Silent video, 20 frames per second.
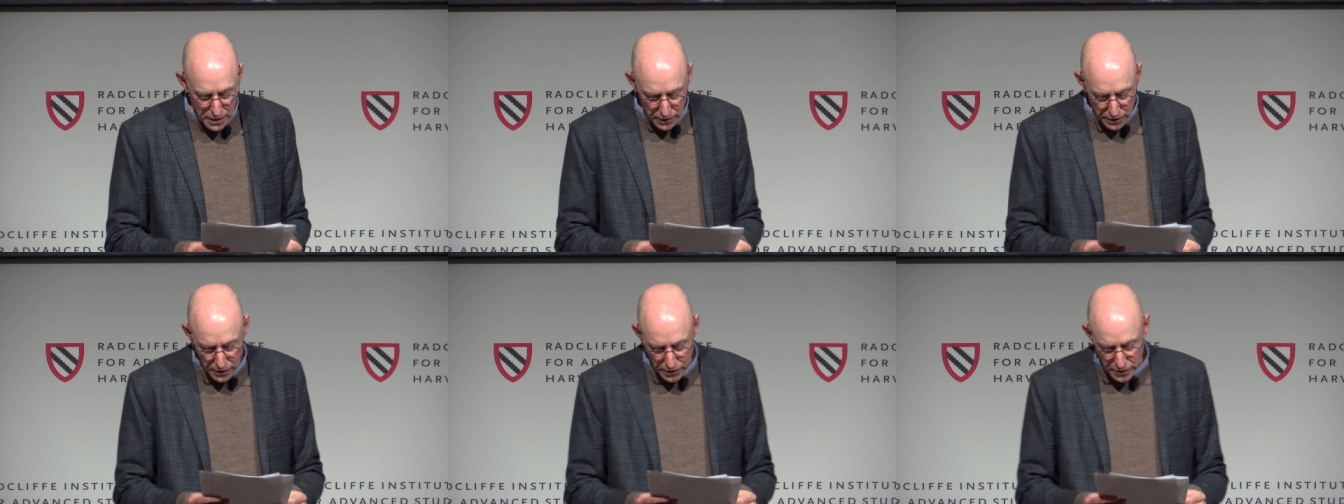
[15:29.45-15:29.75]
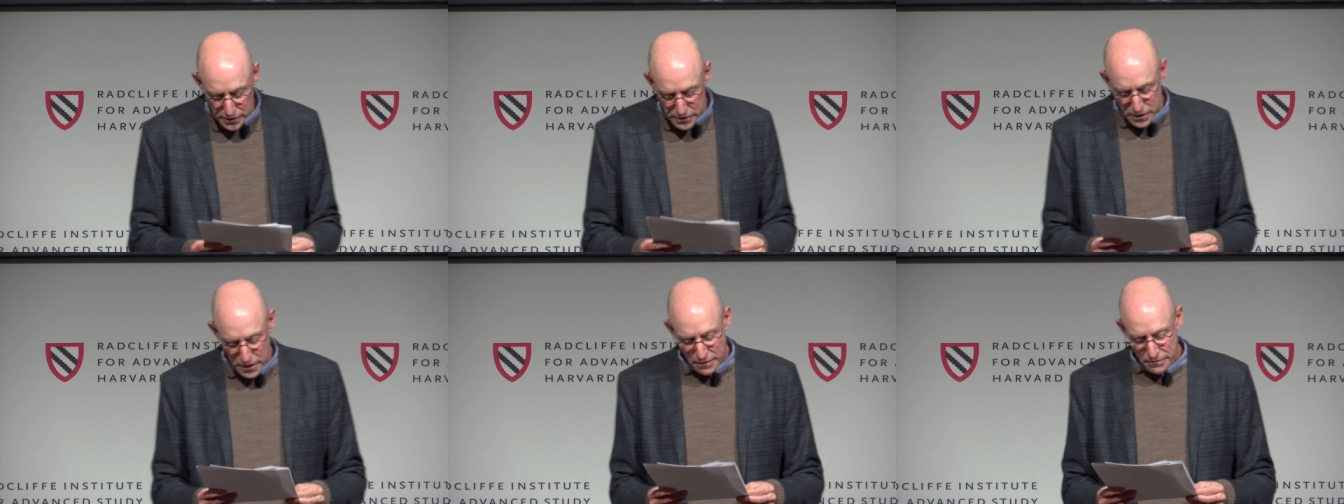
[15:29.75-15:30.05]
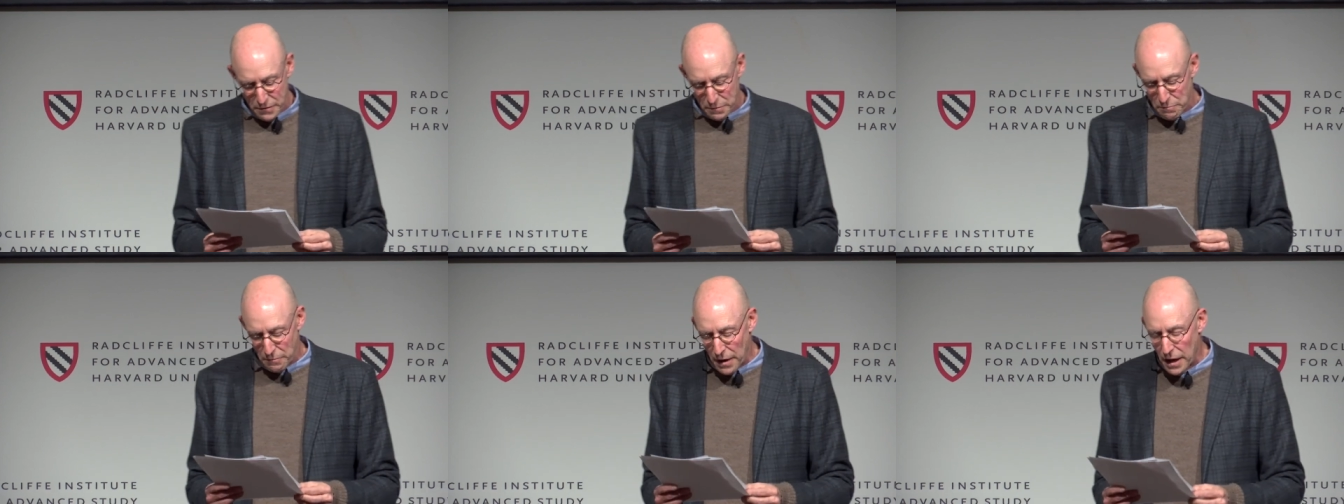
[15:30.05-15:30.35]
courtesy
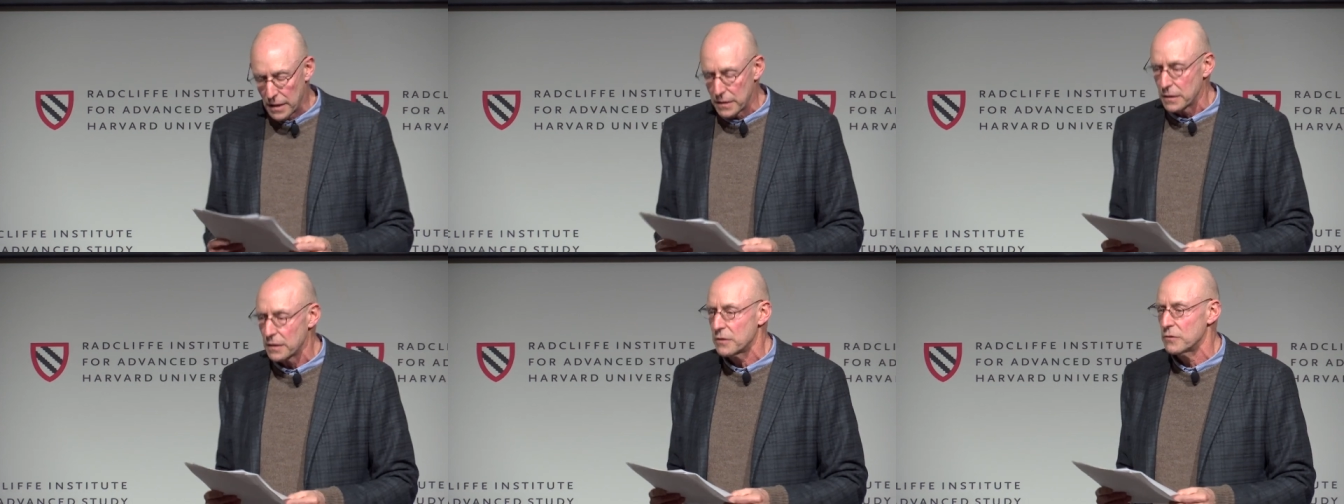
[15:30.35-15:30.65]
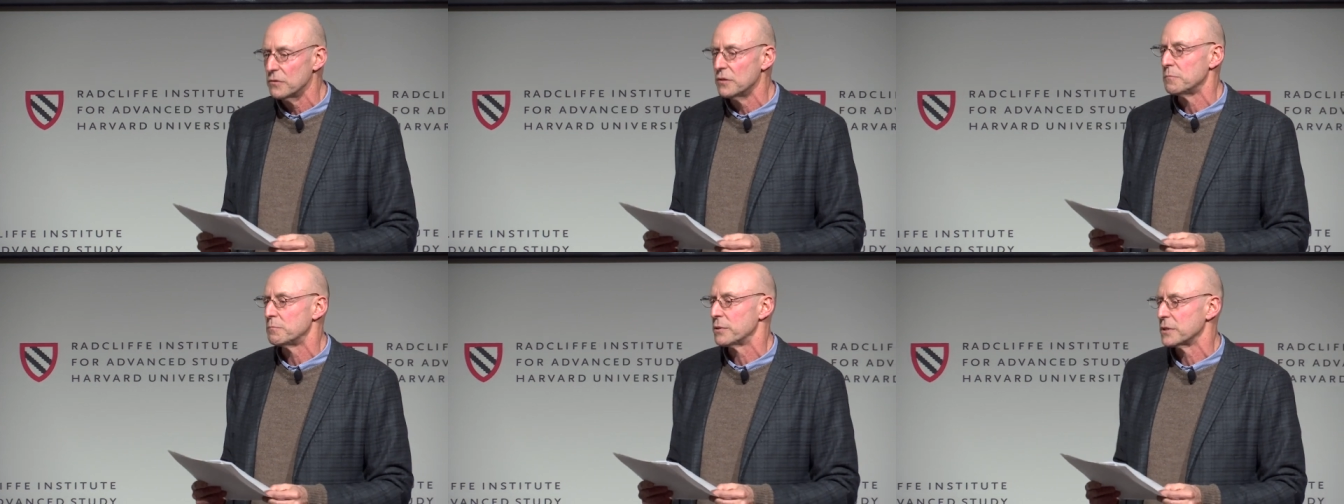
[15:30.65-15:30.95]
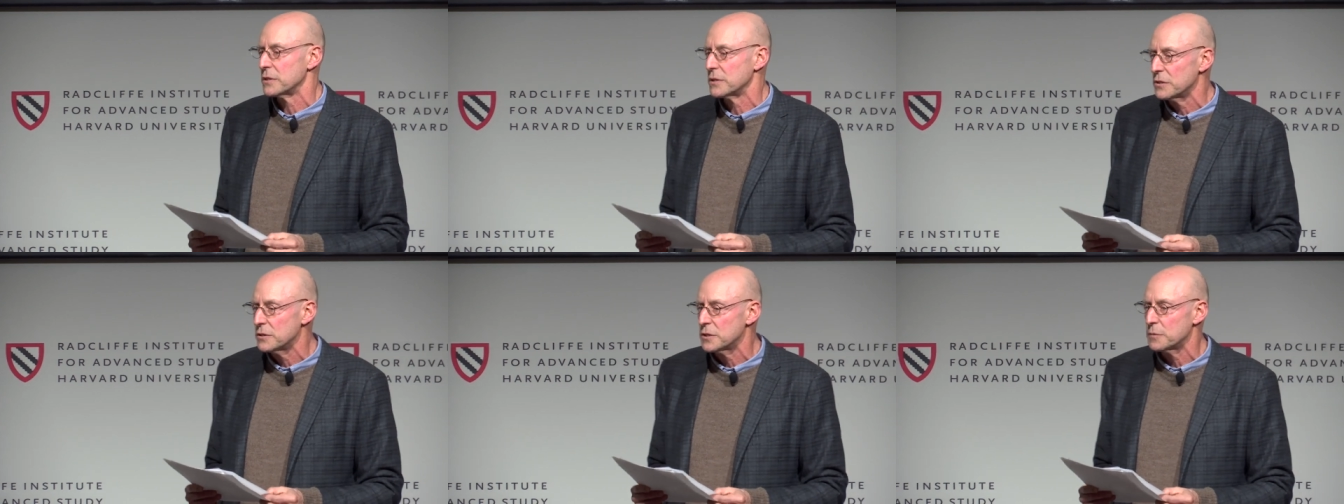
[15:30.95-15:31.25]
of a molecule
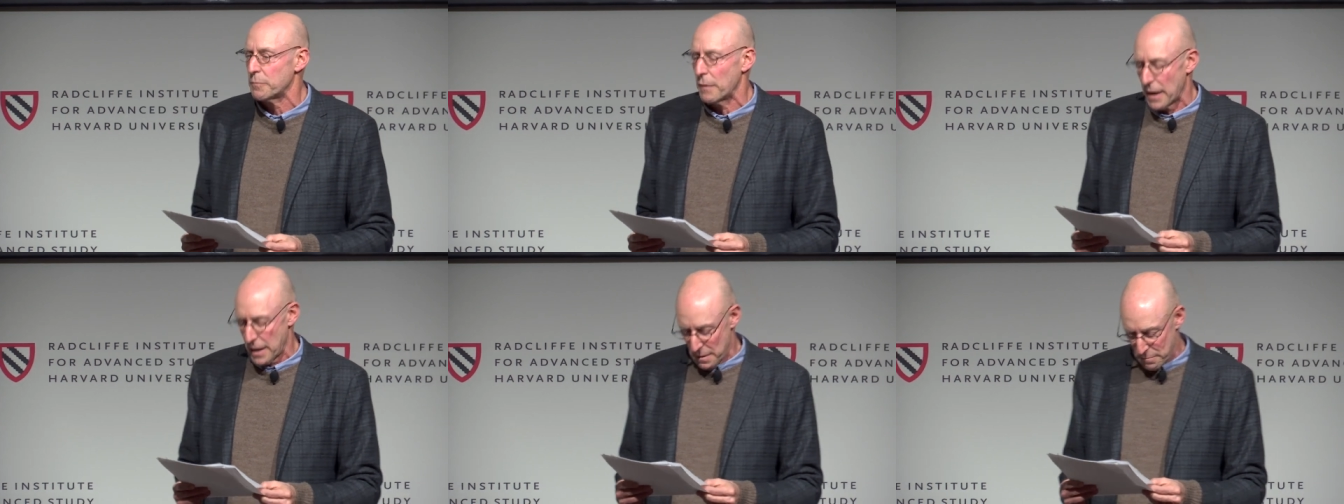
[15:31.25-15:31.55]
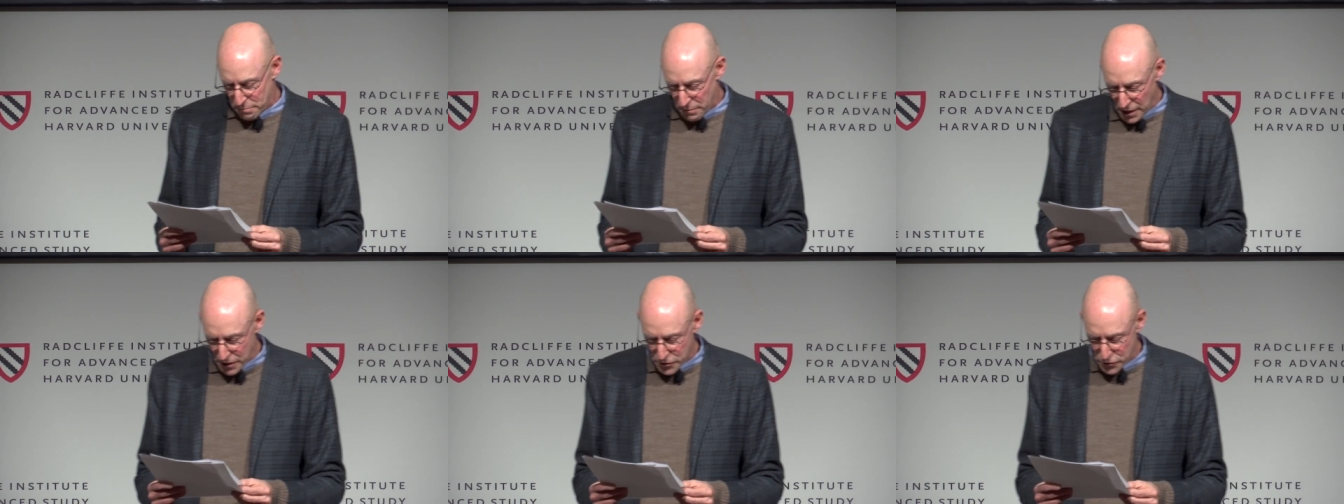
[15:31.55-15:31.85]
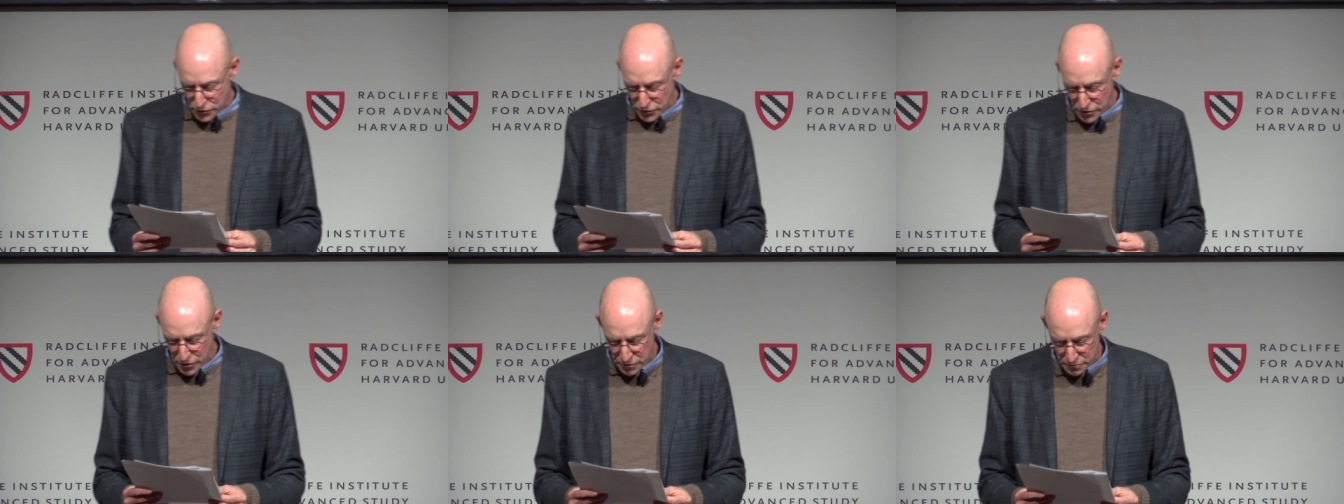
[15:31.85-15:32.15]
produced by a
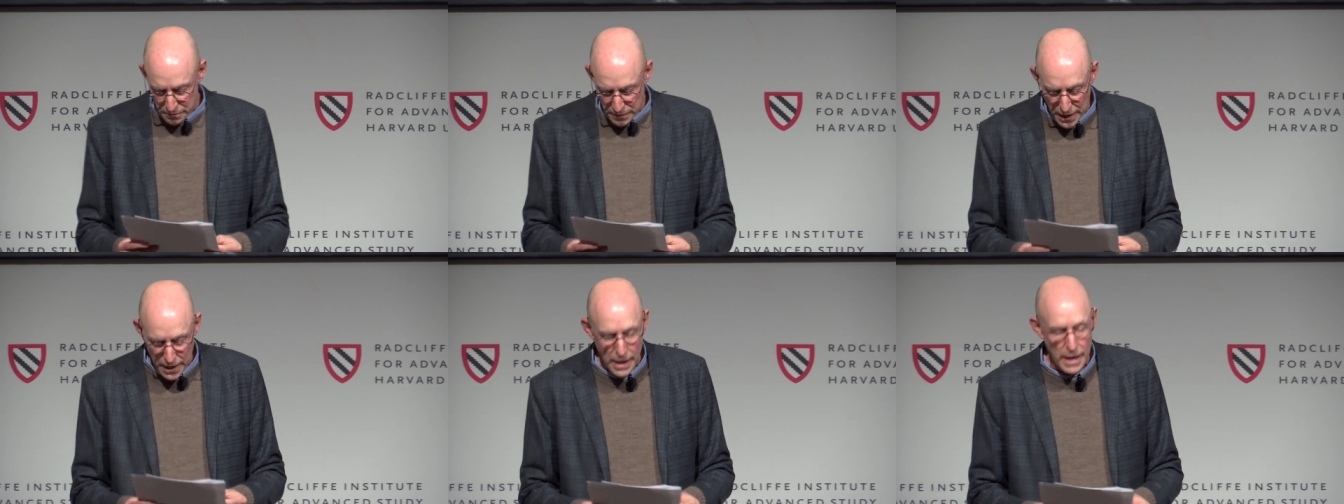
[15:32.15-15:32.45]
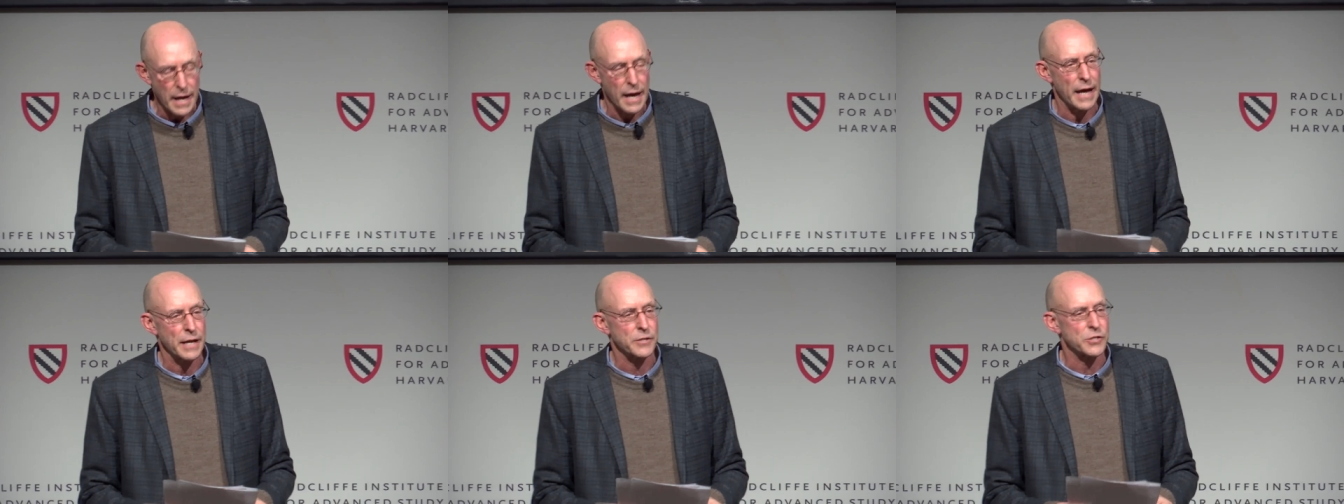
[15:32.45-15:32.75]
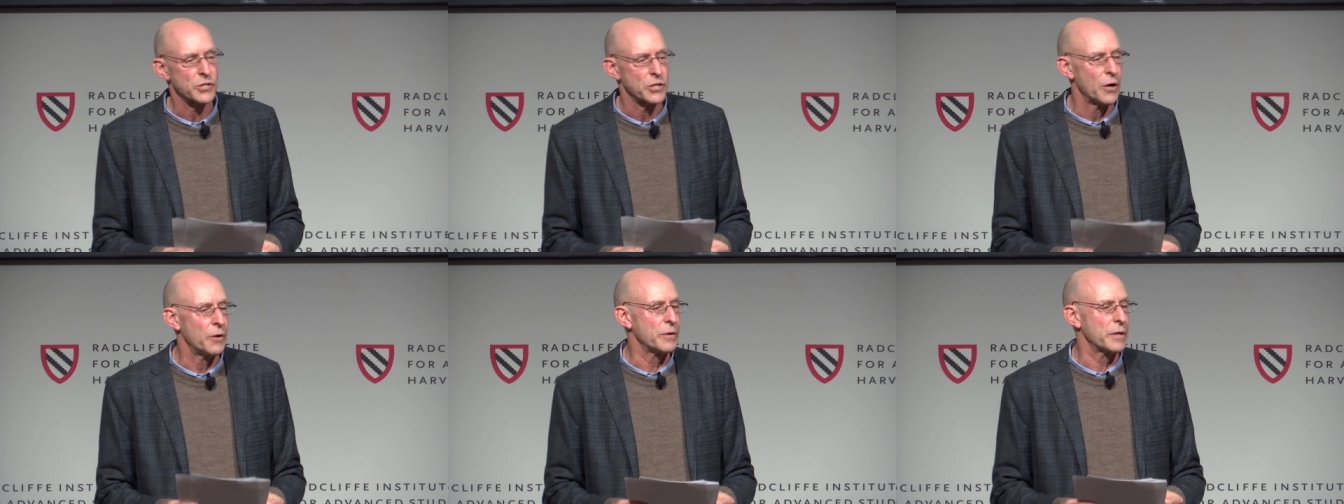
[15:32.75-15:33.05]
mushroom, had
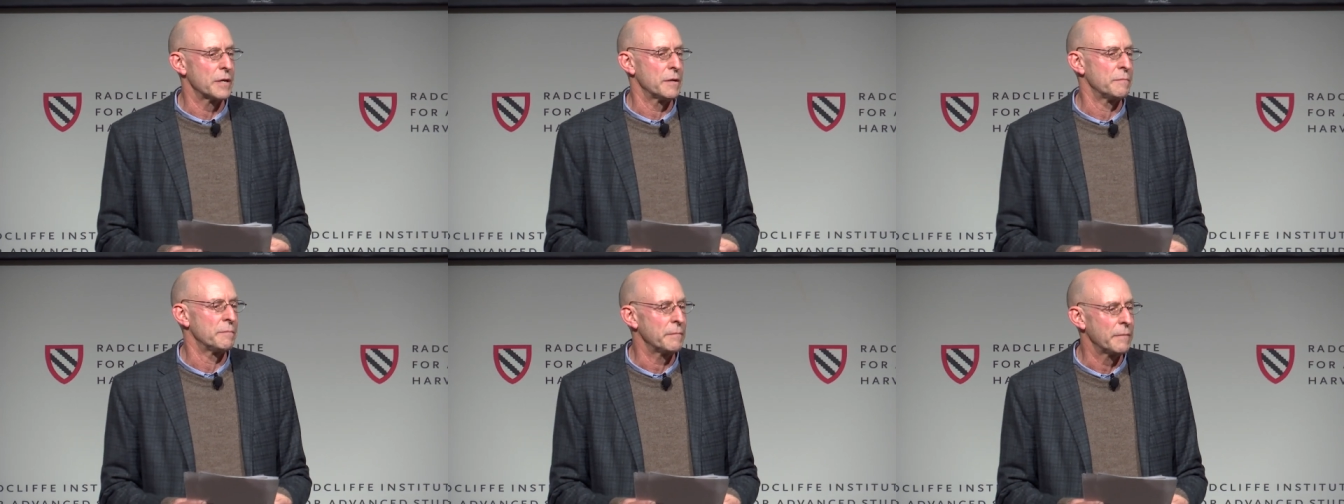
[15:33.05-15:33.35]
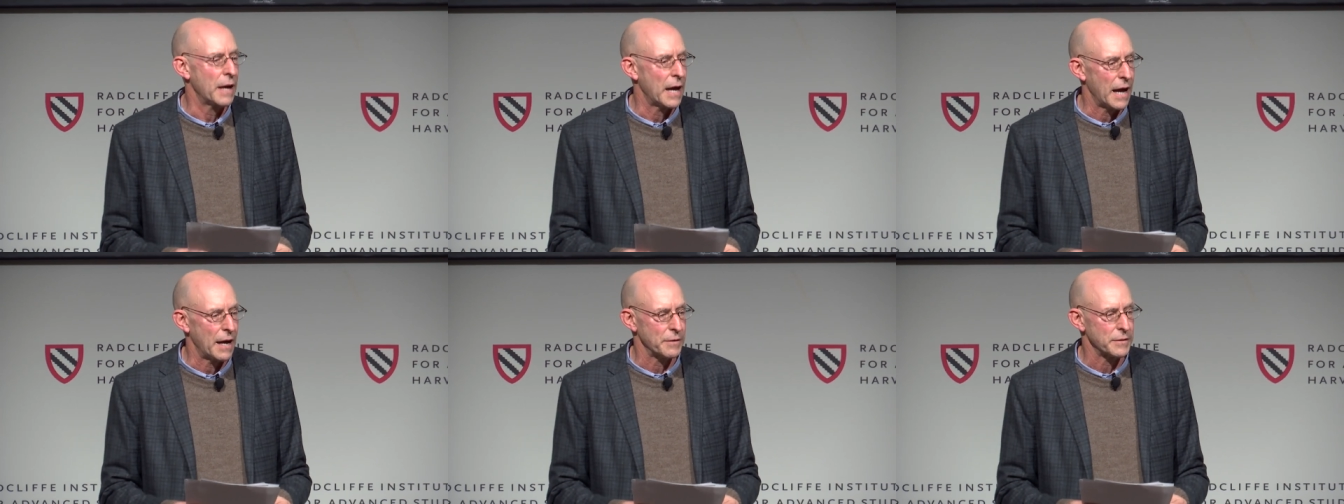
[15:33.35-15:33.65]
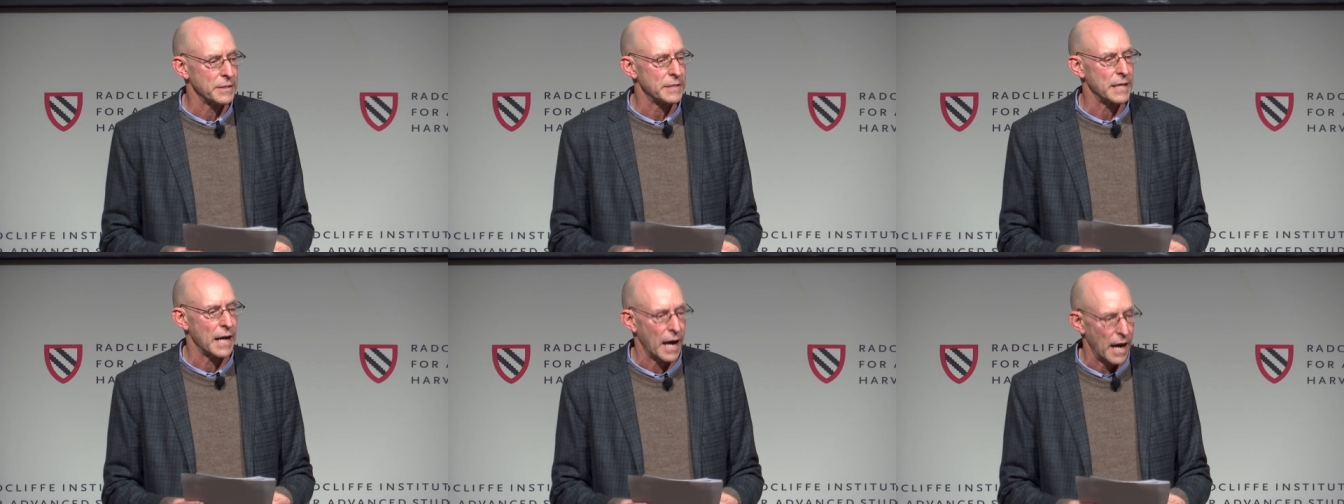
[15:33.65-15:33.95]
showed him how
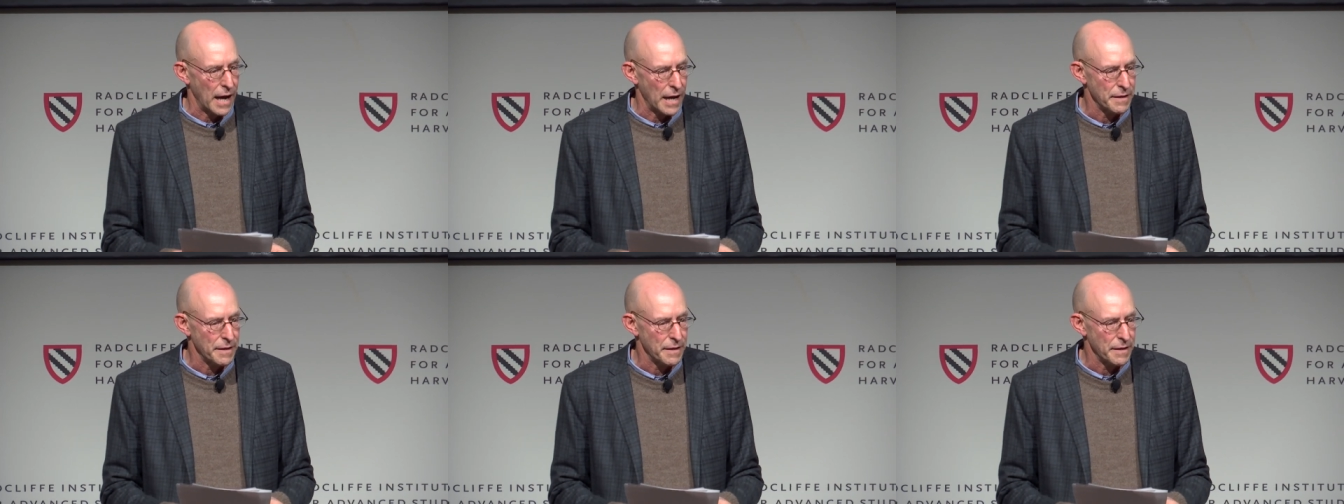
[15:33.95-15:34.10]
to die.